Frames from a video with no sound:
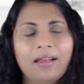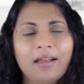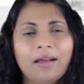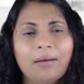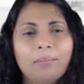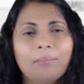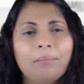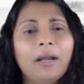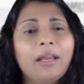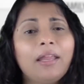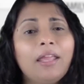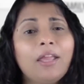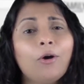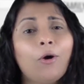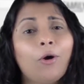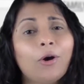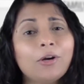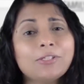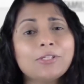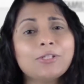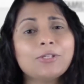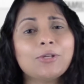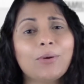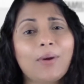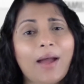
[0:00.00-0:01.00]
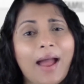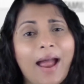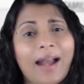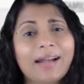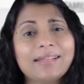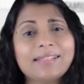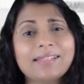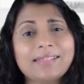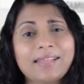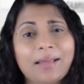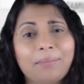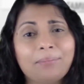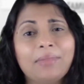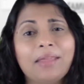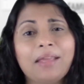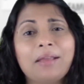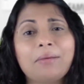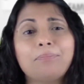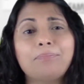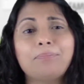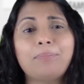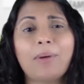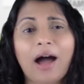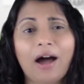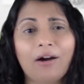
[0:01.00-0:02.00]
But he also adds something
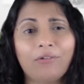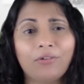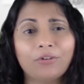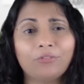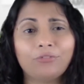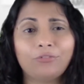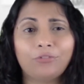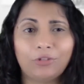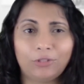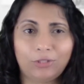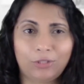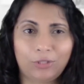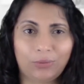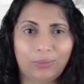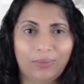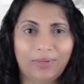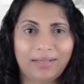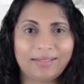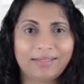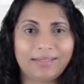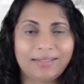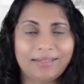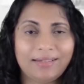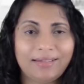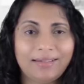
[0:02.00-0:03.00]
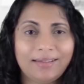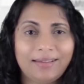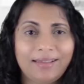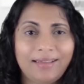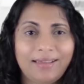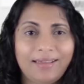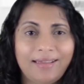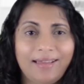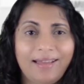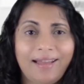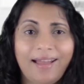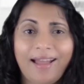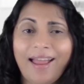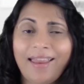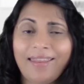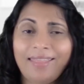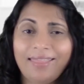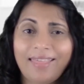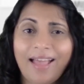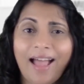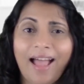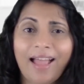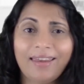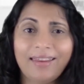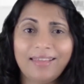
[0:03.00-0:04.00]
powerful to it, and
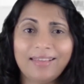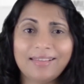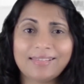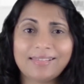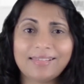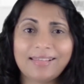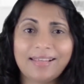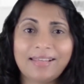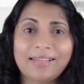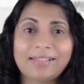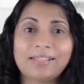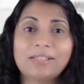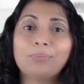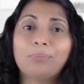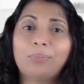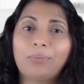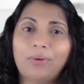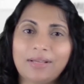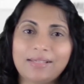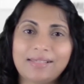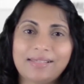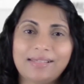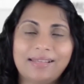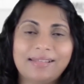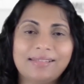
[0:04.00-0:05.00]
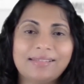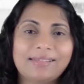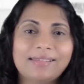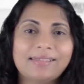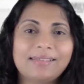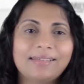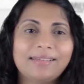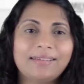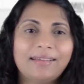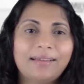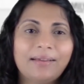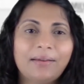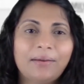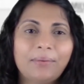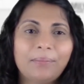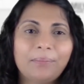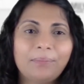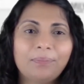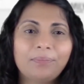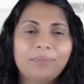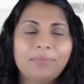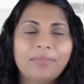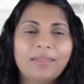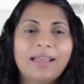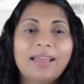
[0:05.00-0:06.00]
that is his presence,
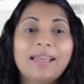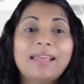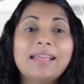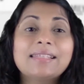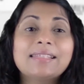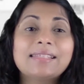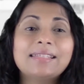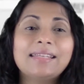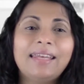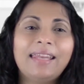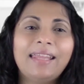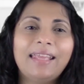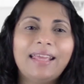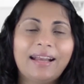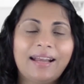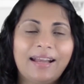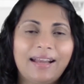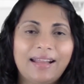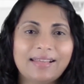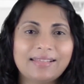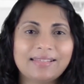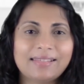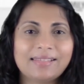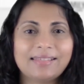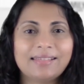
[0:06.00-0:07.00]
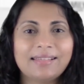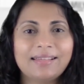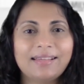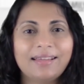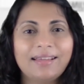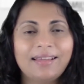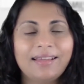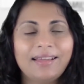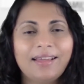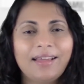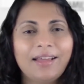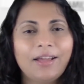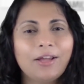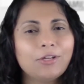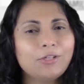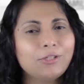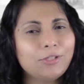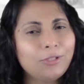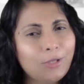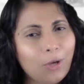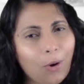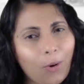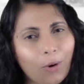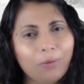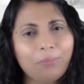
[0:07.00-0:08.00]
his nearness.
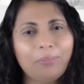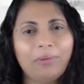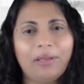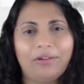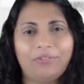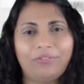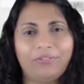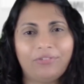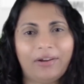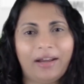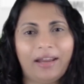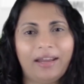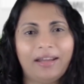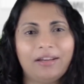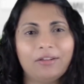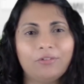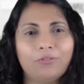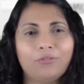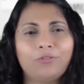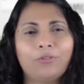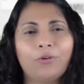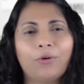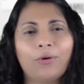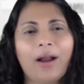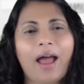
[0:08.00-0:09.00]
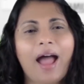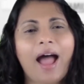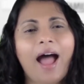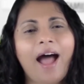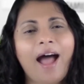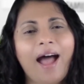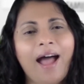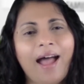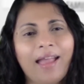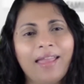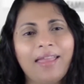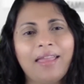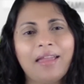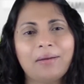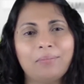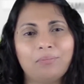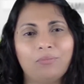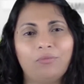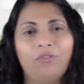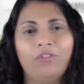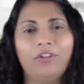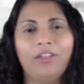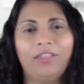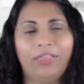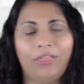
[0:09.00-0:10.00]
Don't be afraid, for I
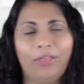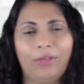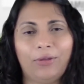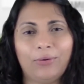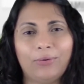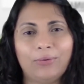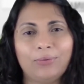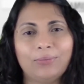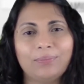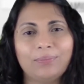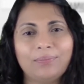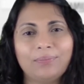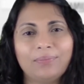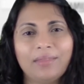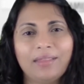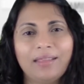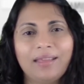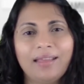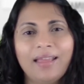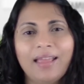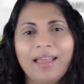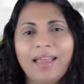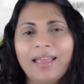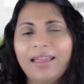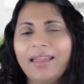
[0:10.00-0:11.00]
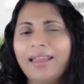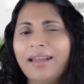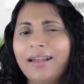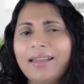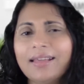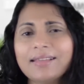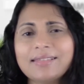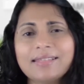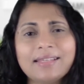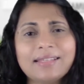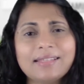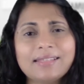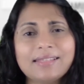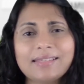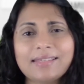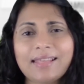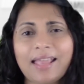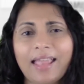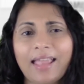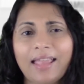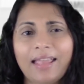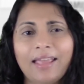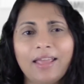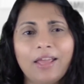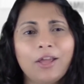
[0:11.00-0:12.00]
am with you. He doesn't
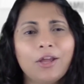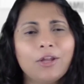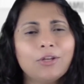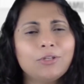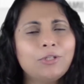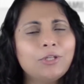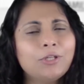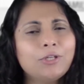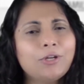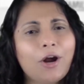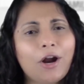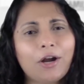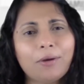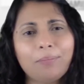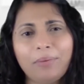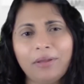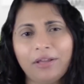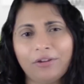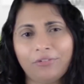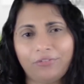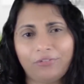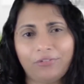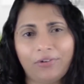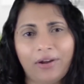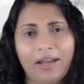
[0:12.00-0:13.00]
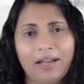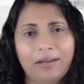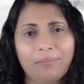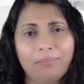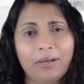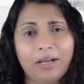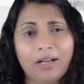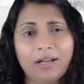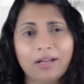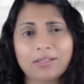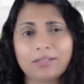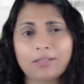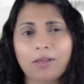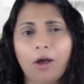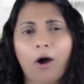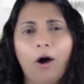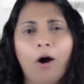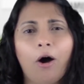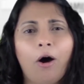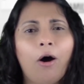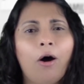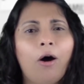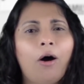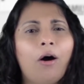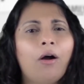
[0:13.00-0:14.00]
say, do not be afraid because
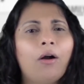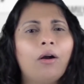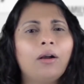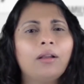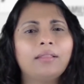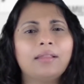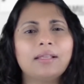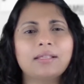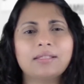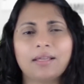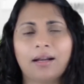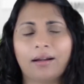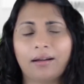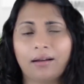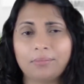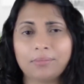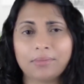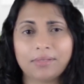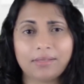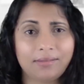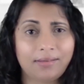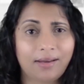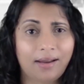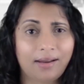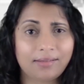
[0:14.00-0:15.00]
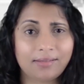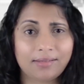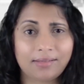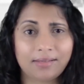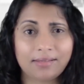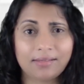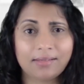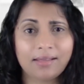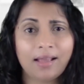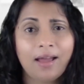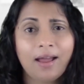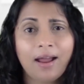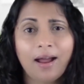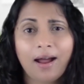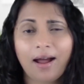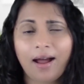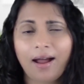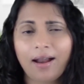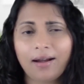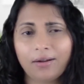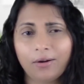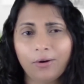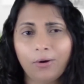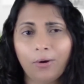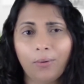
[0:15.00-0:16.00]
all the circumstances
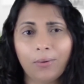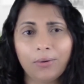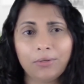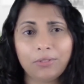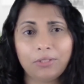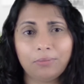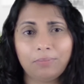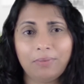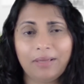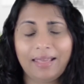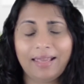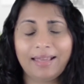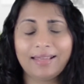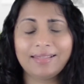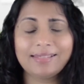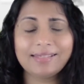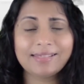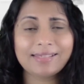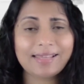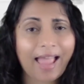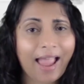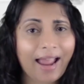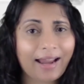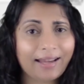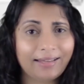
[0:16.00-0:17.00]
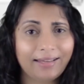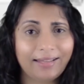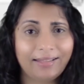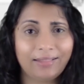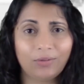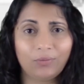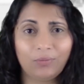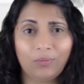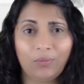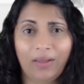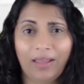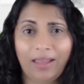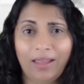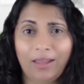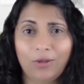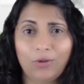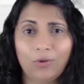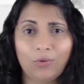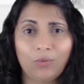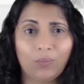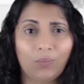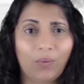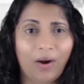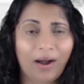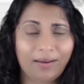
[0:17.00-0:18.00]
are going to be exactly the way
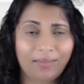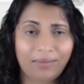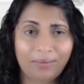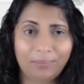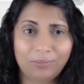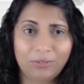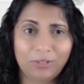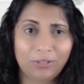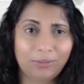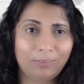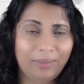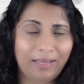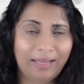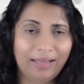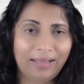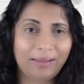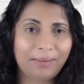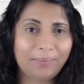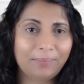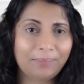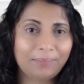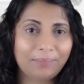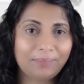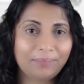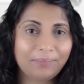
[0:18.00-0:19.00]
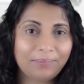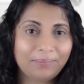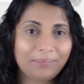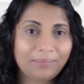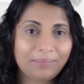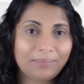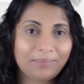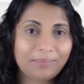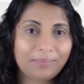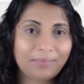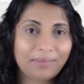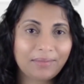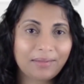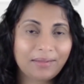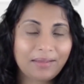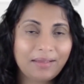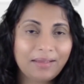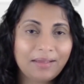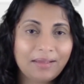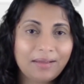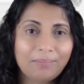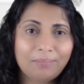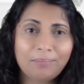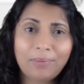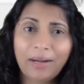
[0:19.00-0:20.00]
you want them to be.
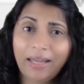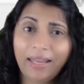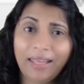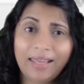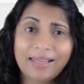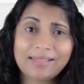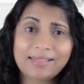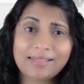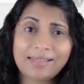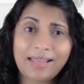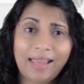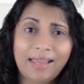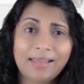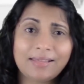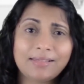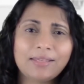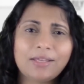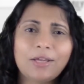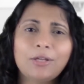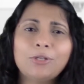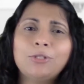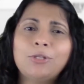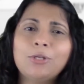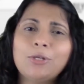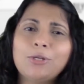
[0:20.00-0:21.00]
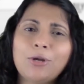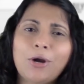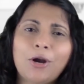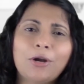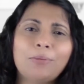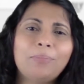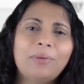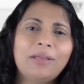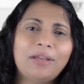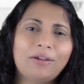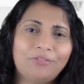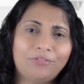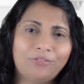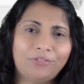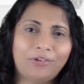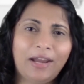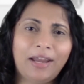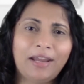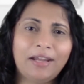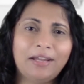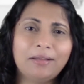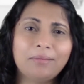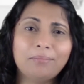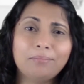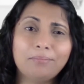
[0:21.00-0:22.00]
But he says, do not be
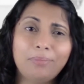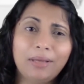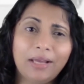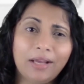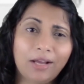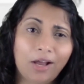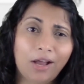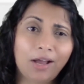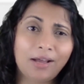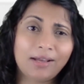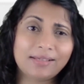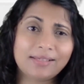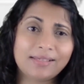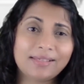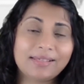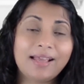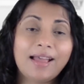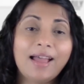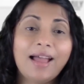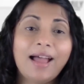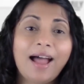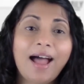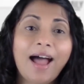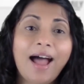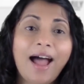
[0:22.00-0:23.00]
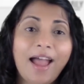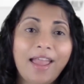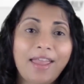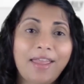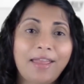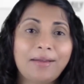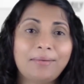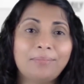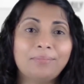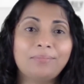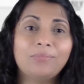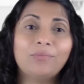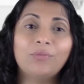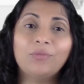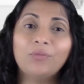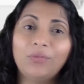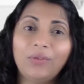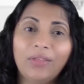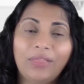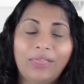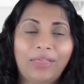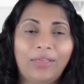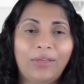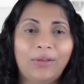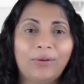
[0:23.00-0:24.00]
afraid because I am
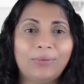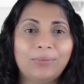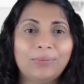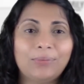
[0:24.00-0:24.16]
with you.